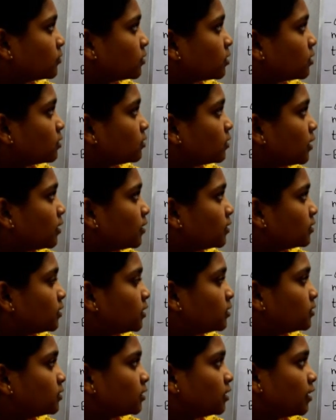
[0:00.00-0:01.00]
That
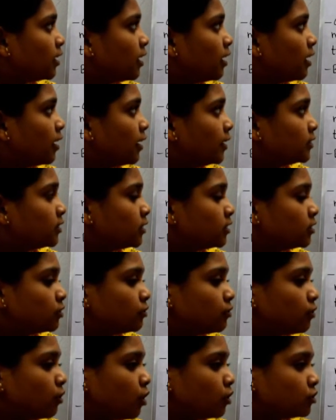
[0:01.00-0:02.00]
results in excessive
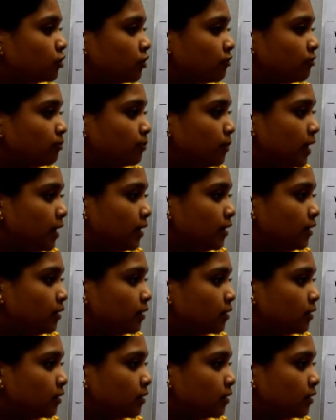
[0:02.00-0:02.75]
loss of blood